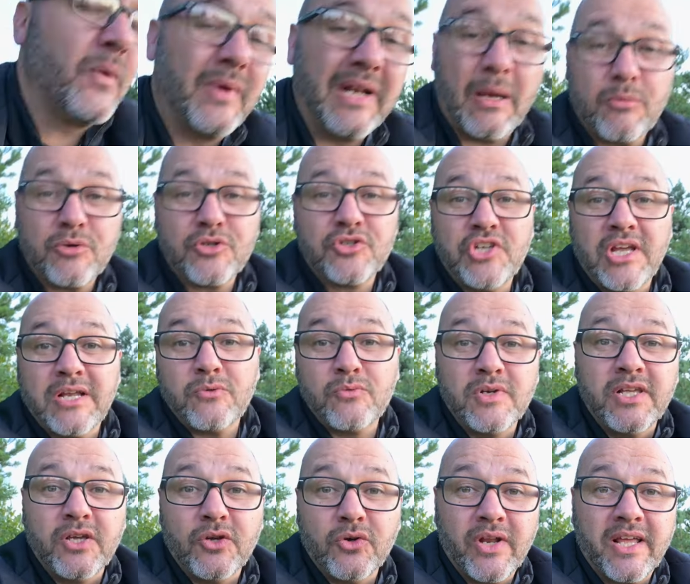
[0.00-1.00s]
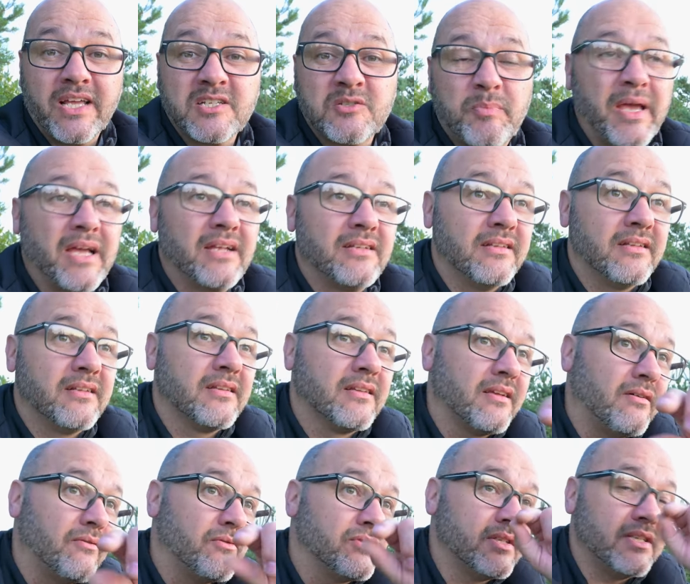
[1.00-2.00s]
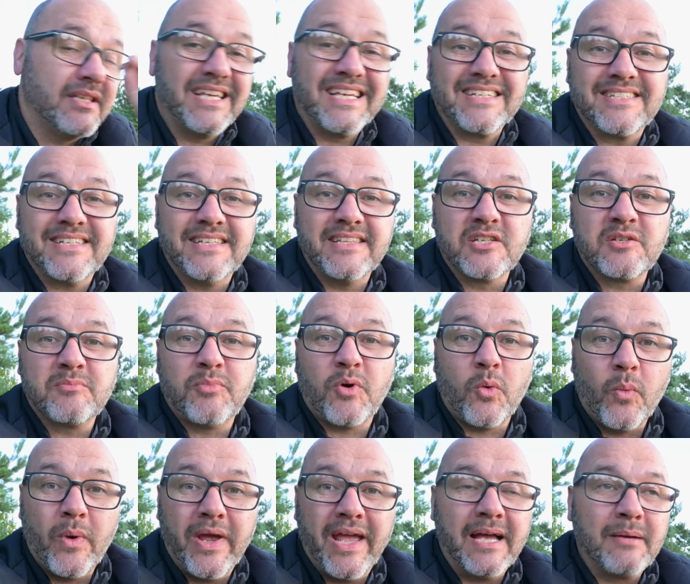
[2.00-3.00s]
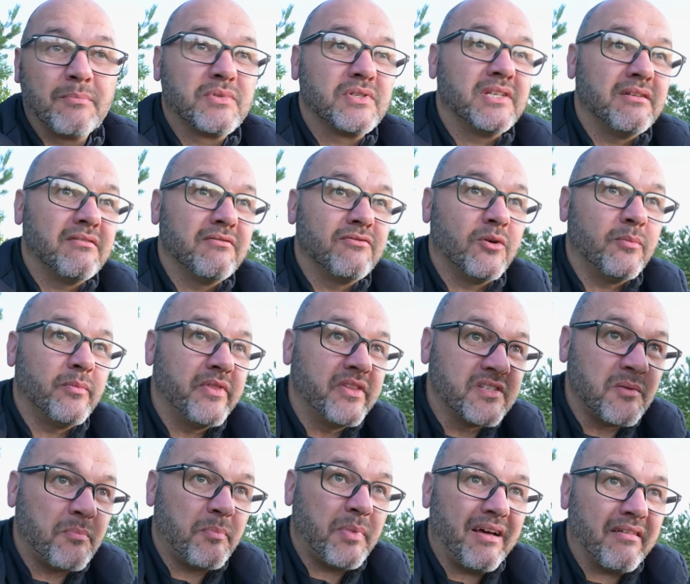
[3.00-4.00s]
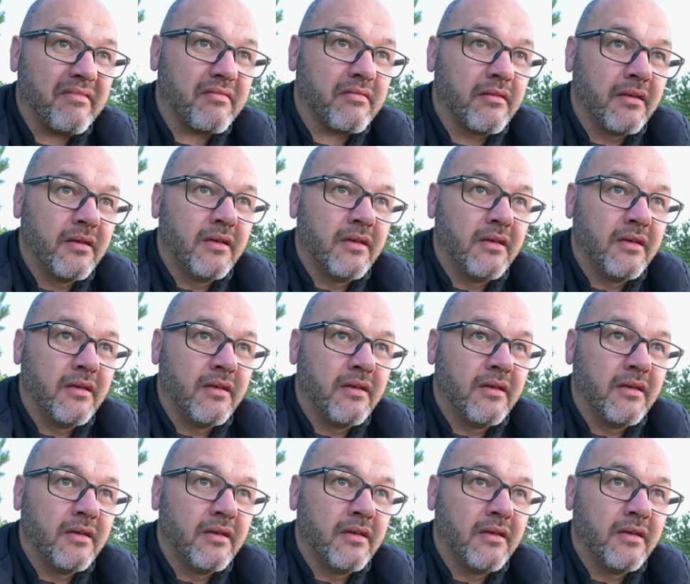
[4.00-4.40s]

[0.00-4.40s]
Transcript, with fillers: Well, that was generally unexpected. You can see the spot where I'm sitting from, there's a path.